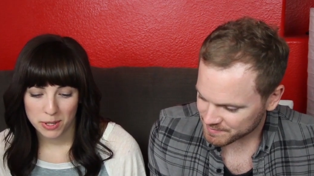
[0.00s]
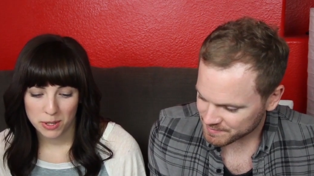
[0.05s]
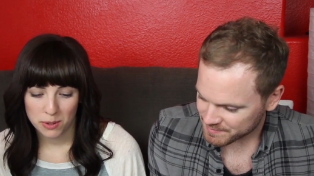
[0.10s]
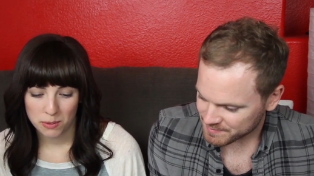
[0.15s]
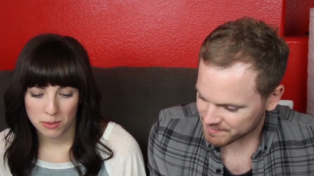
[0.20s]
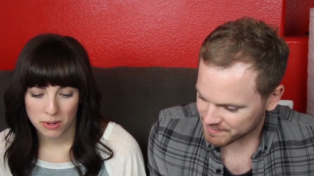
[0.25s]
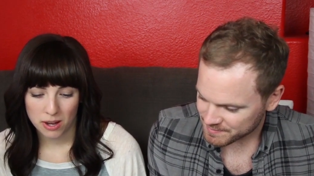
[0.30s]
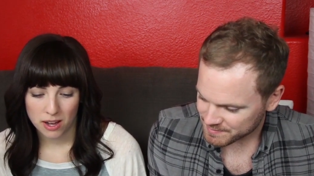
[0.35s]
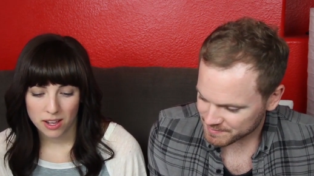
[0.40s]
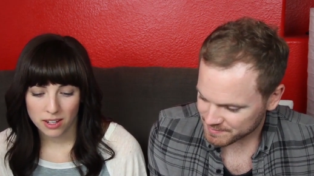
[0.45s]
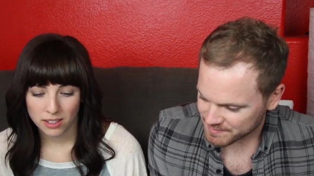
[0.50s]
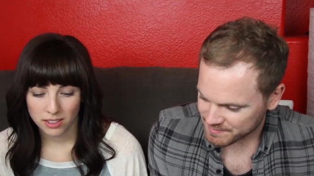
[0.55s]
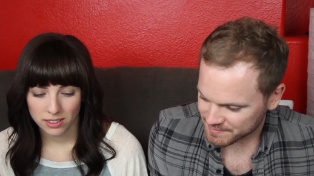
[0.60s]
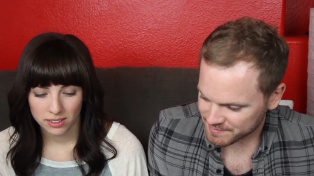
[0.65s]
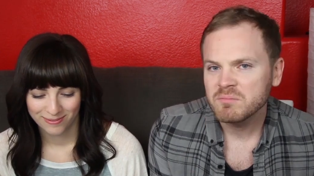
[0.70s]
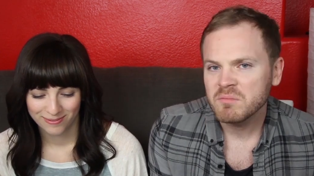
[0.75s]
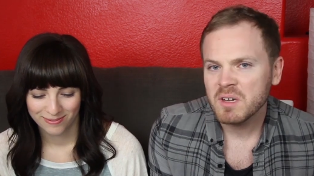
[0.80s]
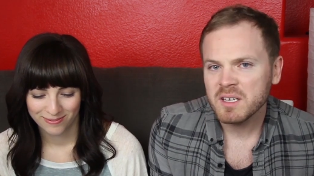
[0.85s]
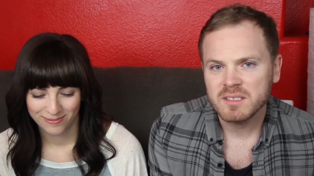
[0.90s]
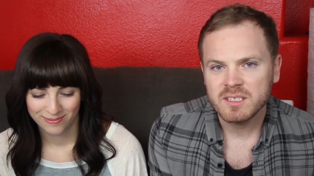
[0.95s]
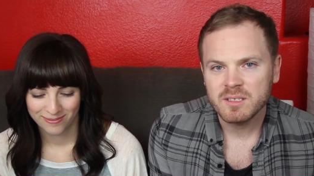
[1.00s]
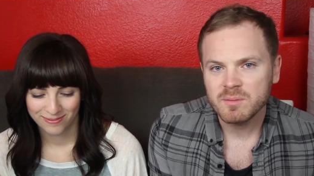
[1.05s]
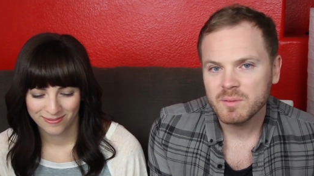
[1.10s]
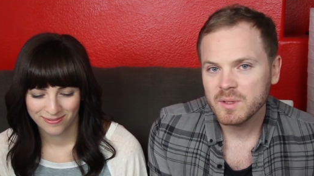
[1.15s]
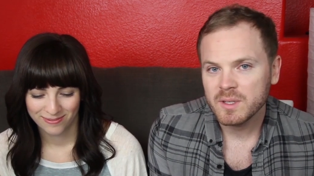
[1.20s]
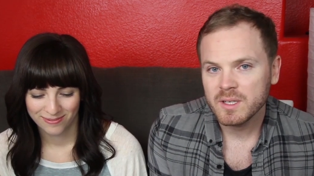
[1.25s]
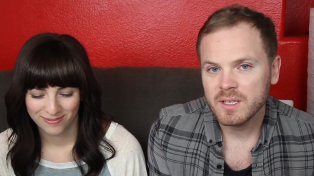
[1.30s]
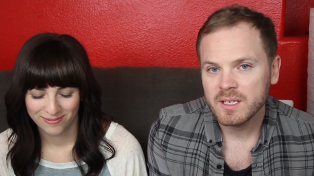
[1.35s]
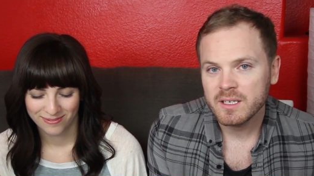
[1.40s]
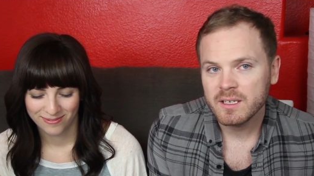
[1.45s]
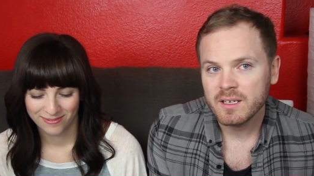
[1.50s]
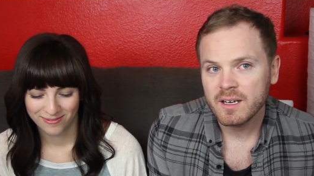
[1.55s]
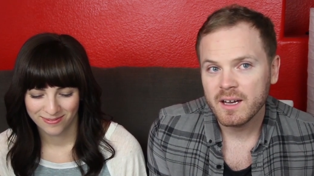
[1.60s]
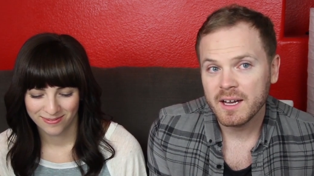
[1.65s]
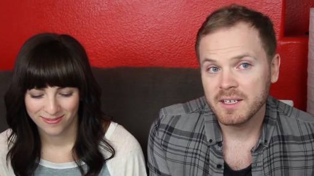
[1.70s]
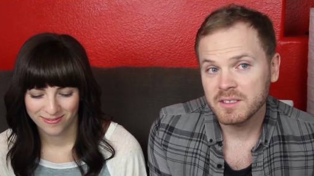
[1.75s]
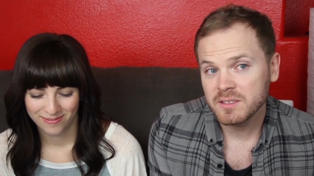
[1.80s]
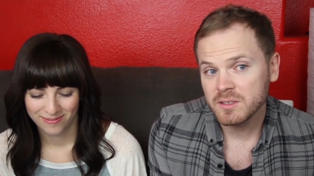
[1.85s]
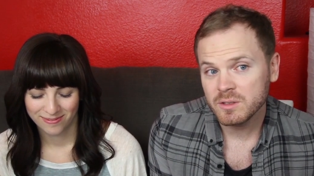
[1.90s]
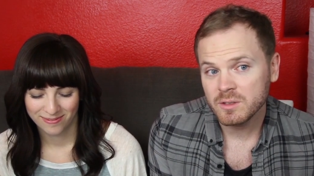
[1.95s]
Speaker 1: when you walk? Not typically.
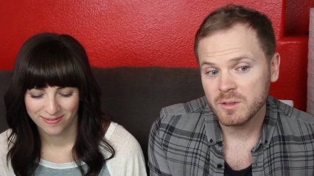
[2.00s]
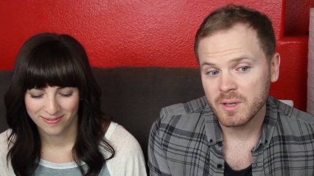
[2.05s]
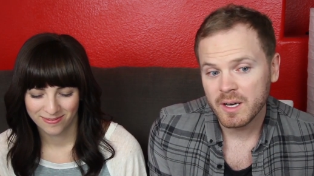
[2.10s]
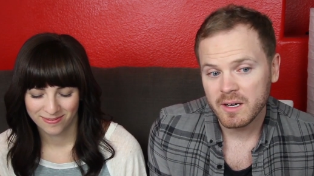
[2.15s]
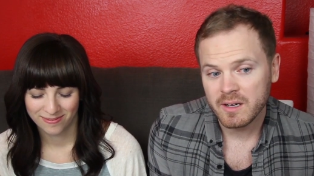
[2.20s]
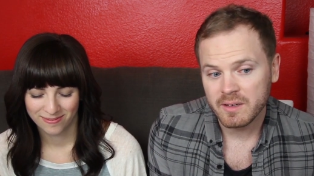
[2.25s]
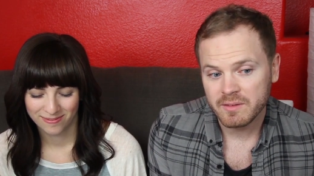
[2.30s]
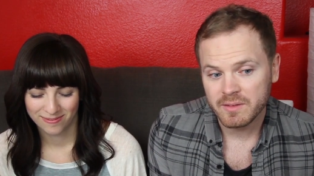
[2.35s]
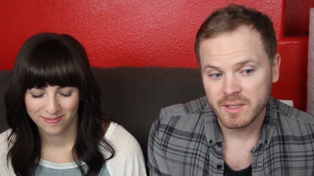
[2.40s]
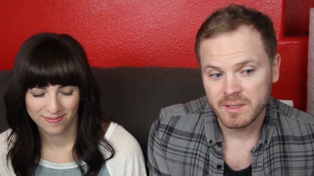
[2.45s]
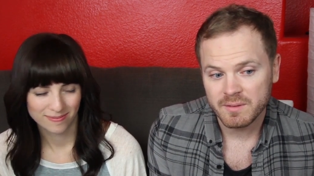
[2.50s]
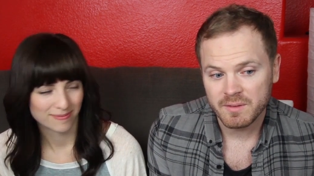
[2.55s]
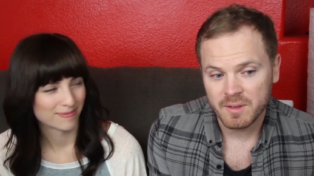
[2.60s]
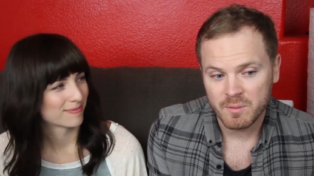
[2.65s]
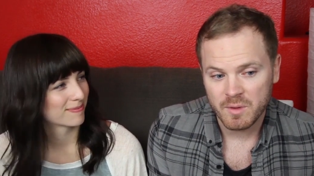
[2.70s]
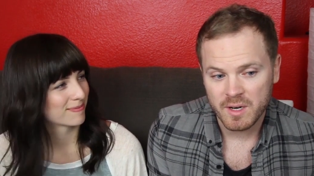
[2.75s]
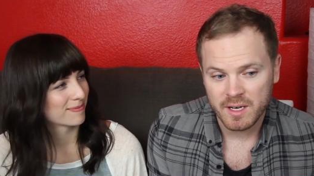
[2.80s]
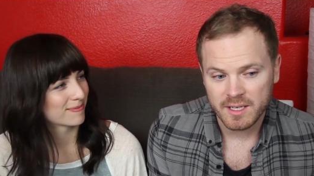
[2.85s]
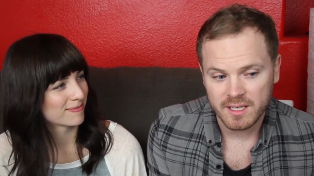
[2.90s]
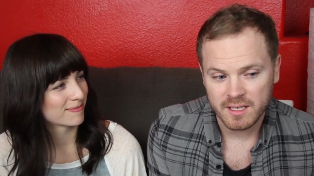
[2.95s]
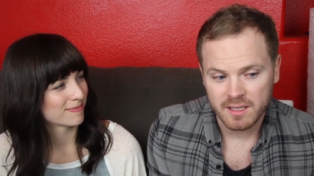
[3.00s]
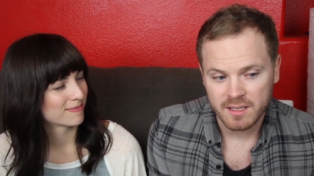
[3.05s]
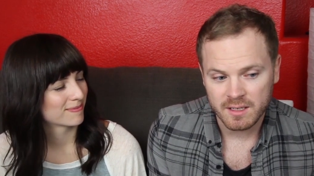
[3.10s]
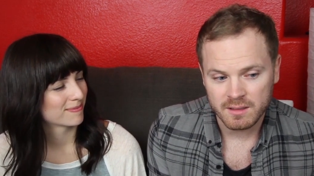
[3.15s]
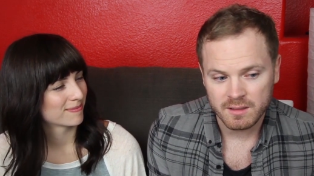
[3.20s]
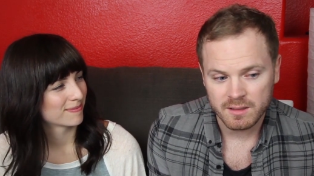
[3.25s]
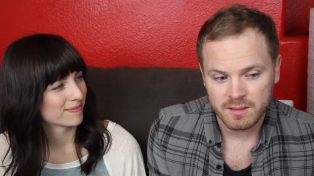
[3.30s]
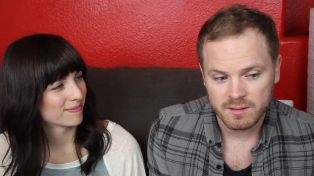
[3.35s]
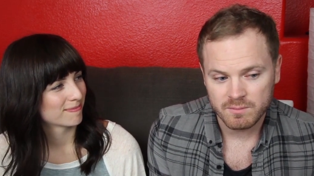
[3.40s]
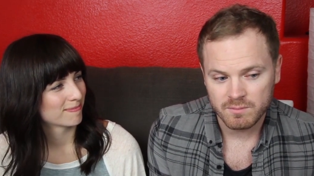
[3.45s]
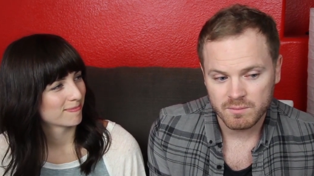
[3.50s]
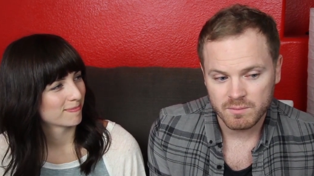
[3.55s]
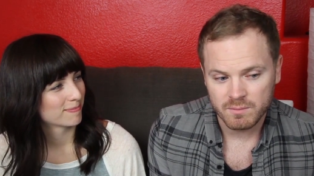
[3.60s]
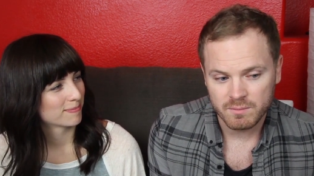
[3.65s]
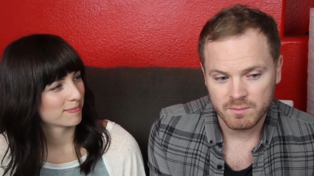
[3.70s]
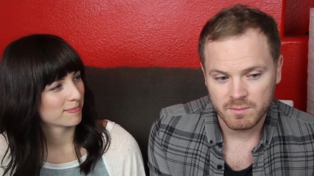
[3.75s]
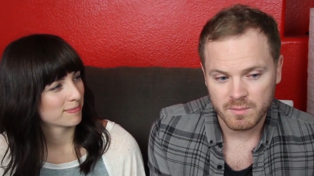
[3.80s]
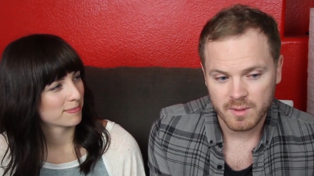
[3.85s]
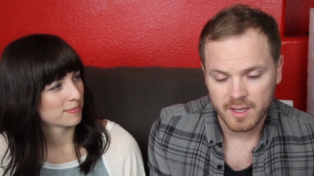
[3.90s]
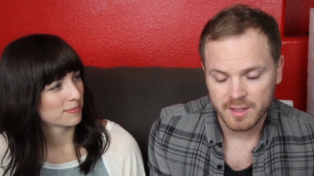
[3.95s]
I do, however, if I'm
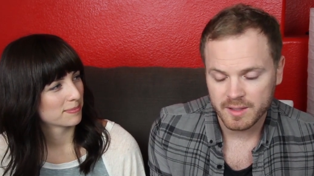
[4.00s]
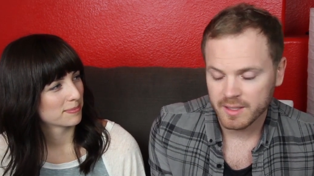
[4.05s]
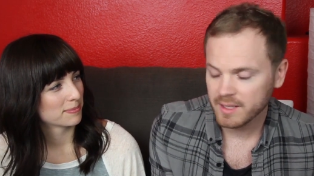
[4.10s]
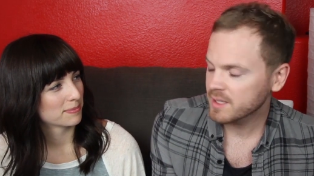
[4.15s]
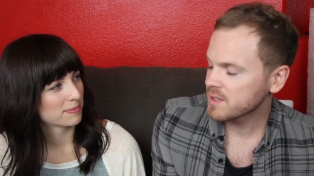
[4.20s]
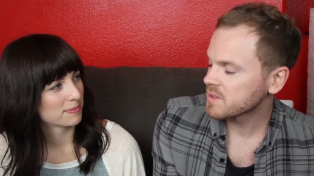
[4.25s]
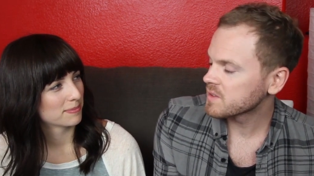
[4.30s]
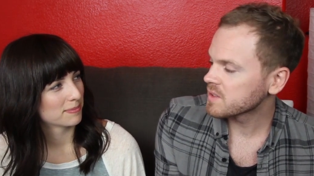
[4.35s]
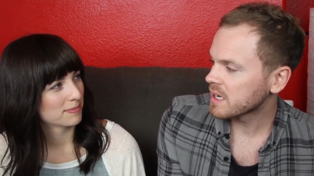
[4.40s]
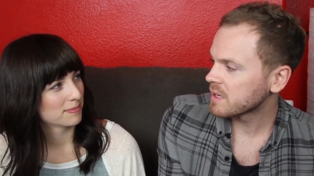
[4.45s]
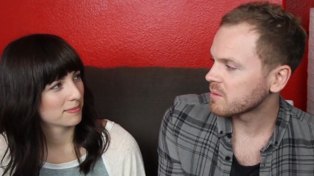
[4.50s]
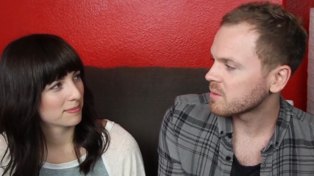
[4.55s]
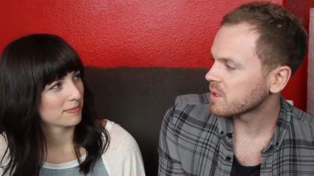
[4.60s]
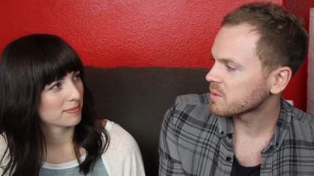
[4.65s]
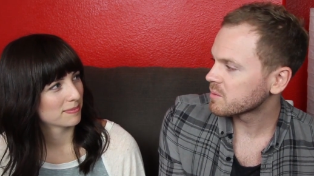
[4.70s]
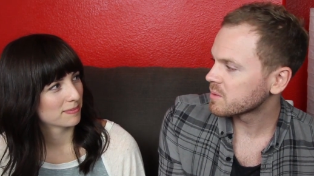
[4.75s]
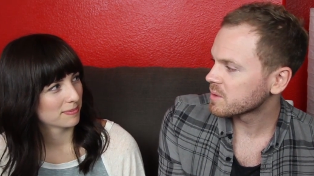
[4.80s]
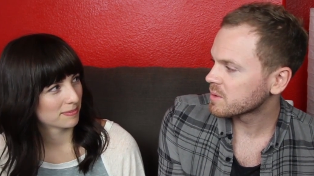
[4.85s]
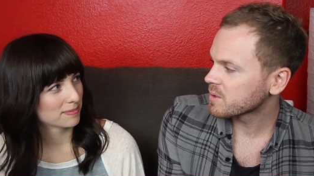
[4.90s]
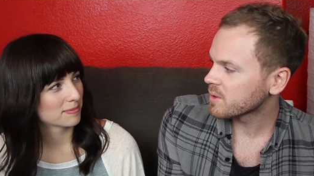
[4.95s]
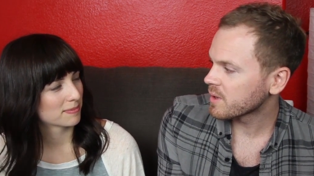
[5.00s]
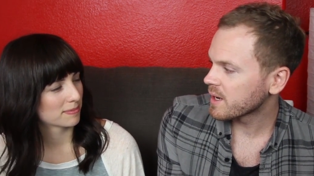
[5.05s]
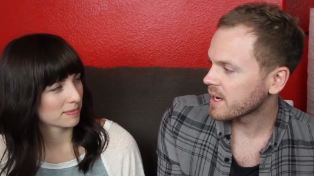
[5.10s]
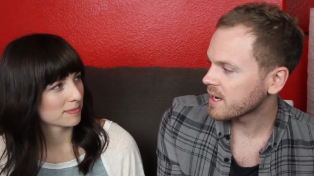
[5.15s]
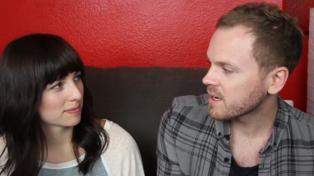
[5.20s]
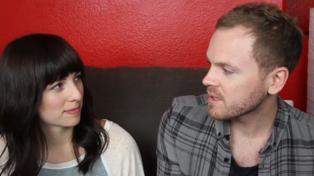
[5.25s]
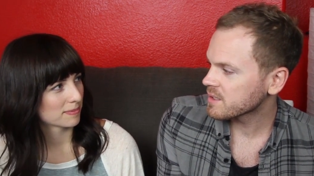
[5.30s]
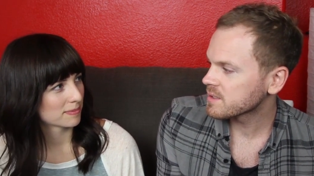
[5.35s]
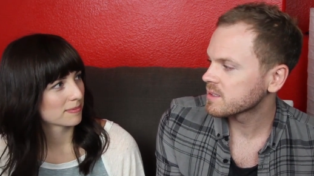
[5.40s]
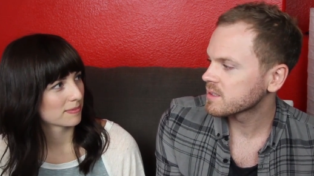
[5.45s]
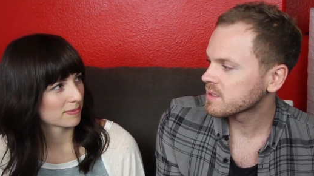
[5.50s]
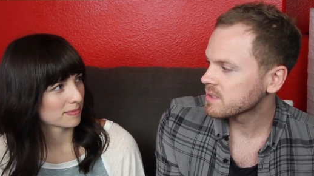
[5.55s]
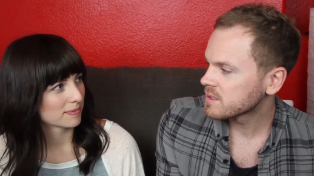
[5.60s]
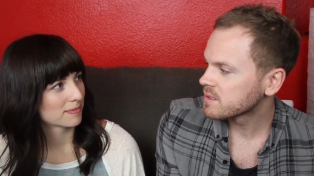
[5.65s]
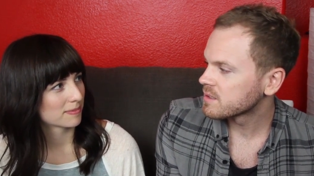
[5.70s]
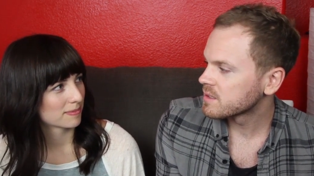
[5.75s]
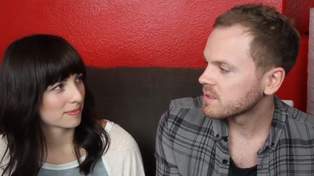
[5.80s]
walking on like a sidewalk with cracks,